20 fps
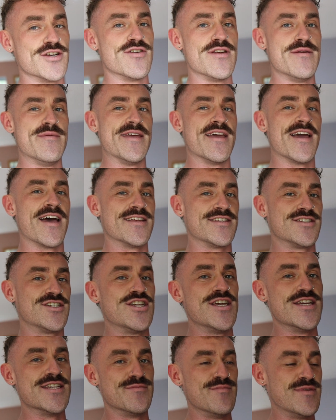Creamy, as
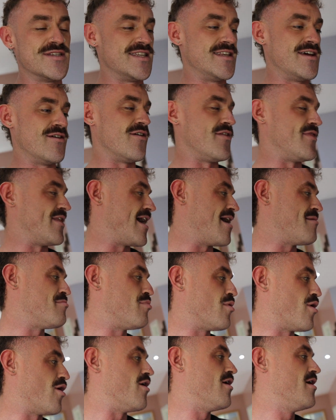she is missing out on that.
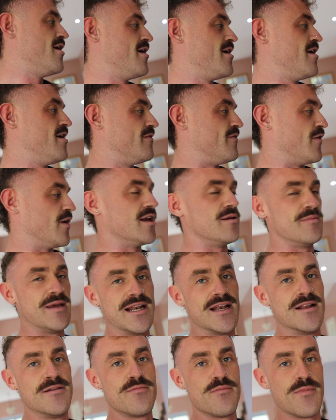But final
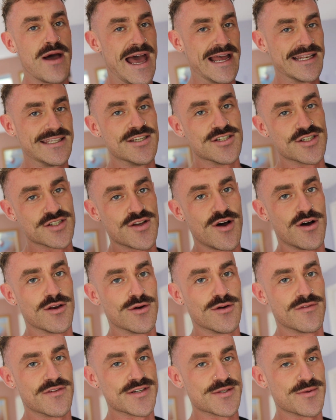meal, my auntie's just called
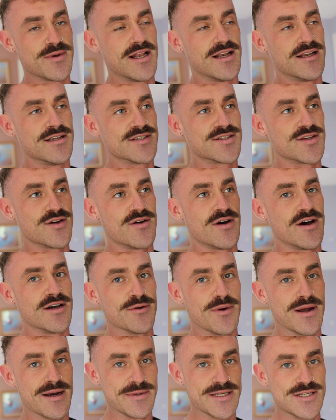over as well, so I
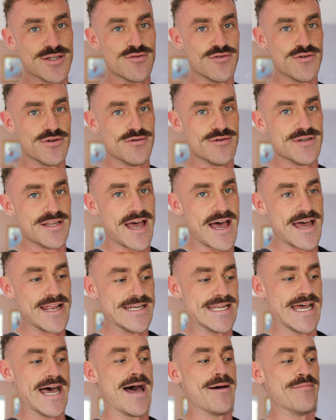don't want to be too rude
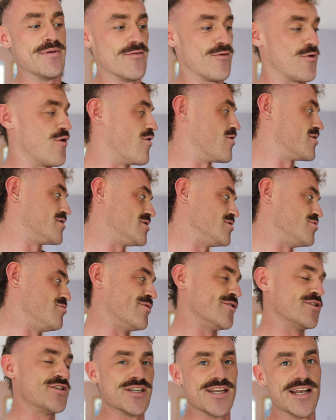and be recording too
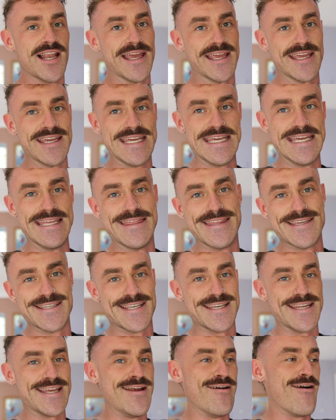much and like eating
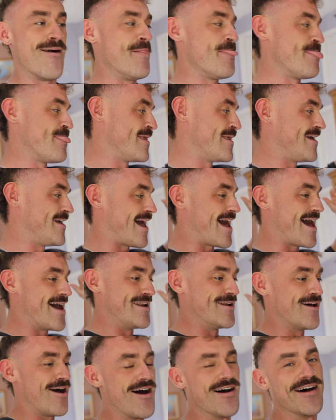this in here
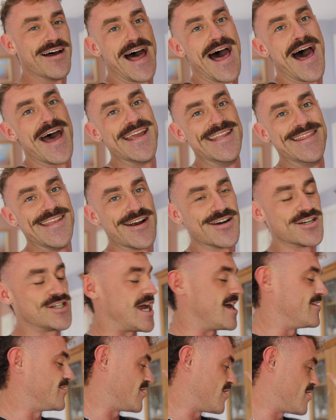and not in there
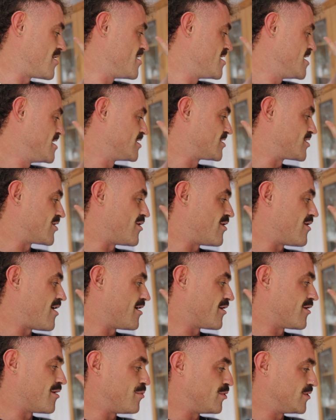chatting to her. So
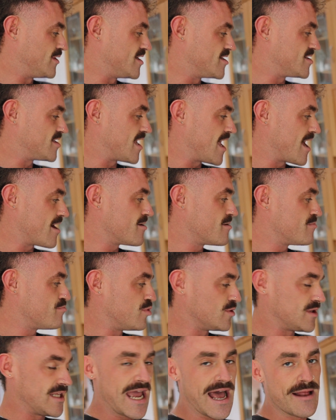I'm going to put this together,
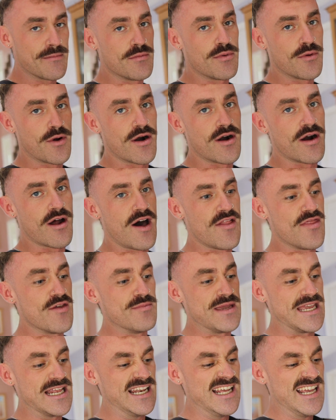put the almond butter on the
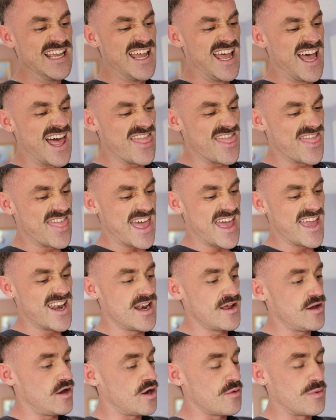meal, and
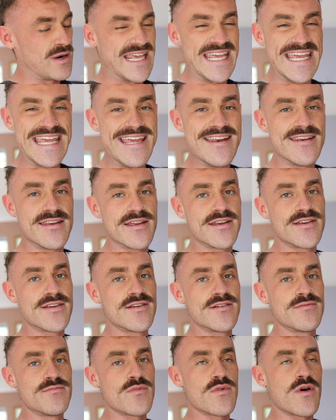then I will eat
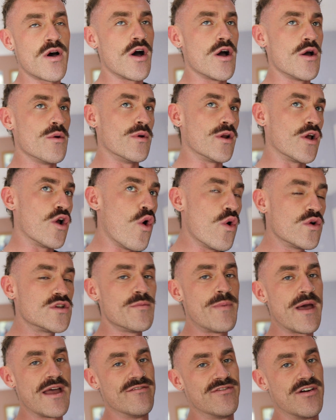it. I will go
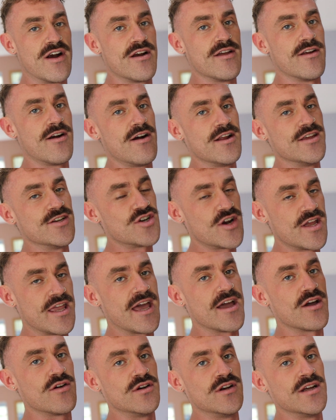to bed very early, try and
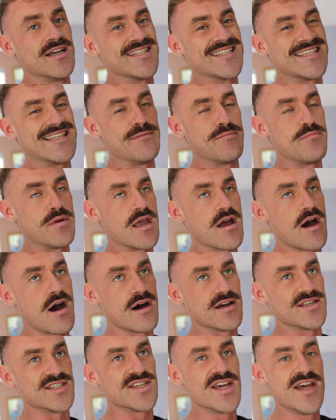get a good night's sleep,
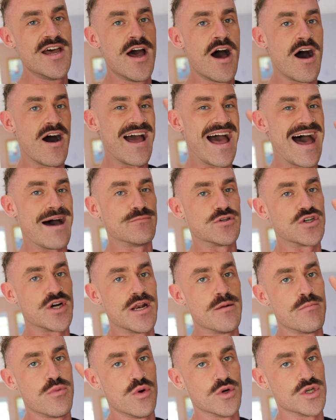because I am
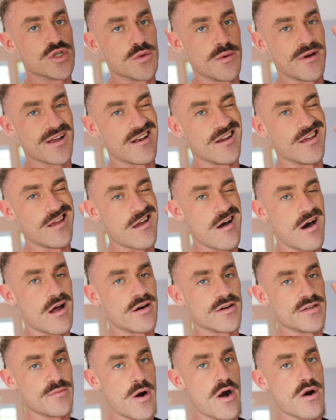trying to push with my client
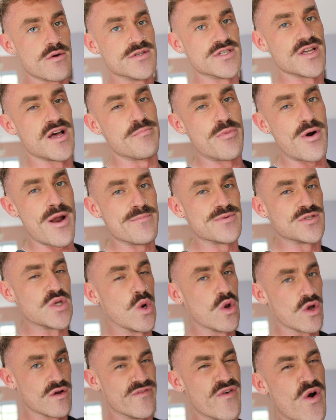Connor tomorrow, who's on prep. So
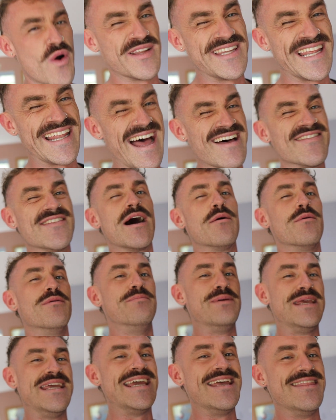looking forward to that. That
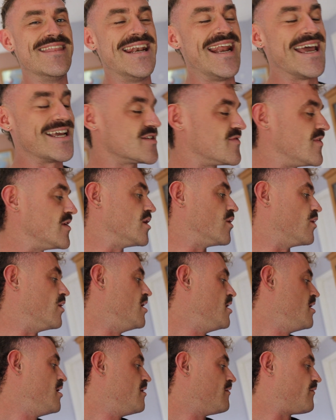would be in the next video
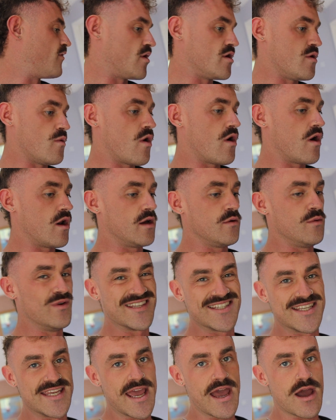for you all. We'll
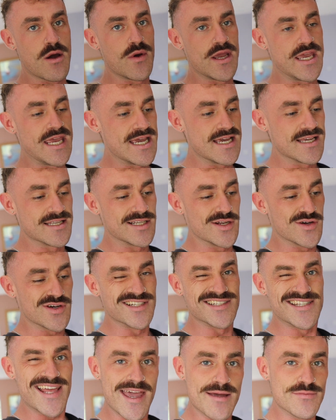see how he is
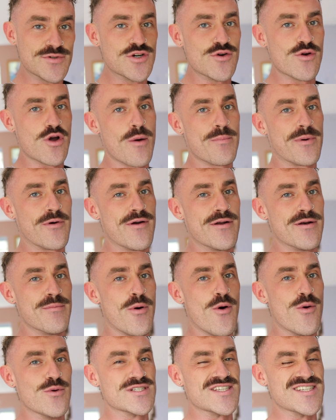looking, take him through a couple of round of
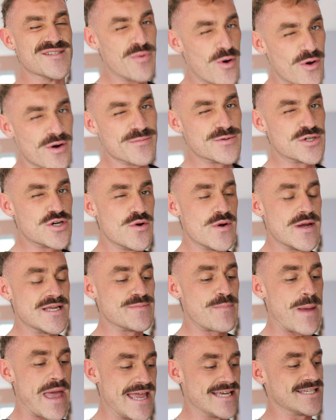poses, putting him through
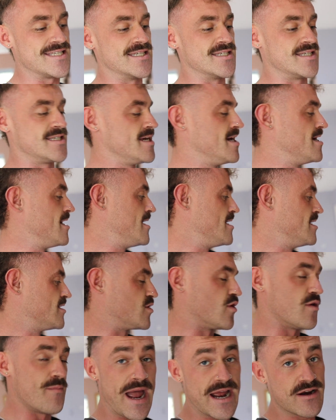his paces.
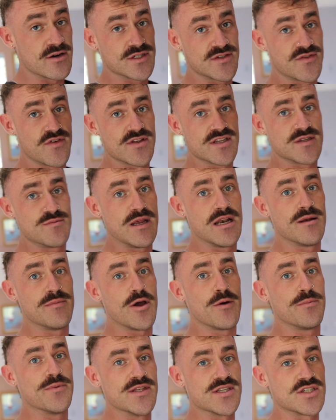So the macros for this meal will
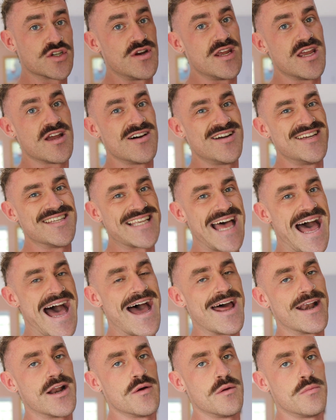be up on the screen, guys,
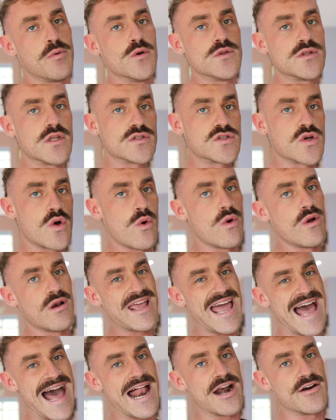and I will put the total
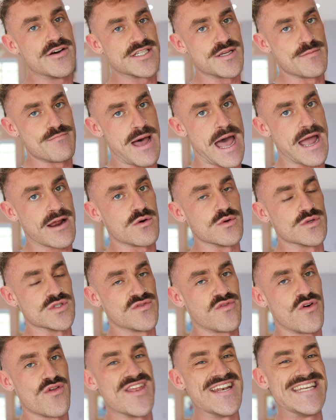calories and macros
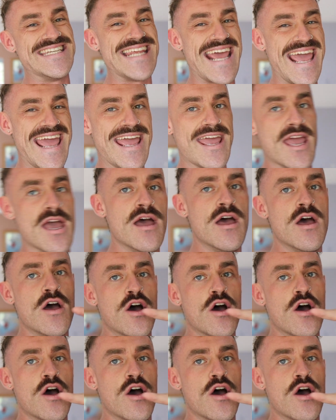for the day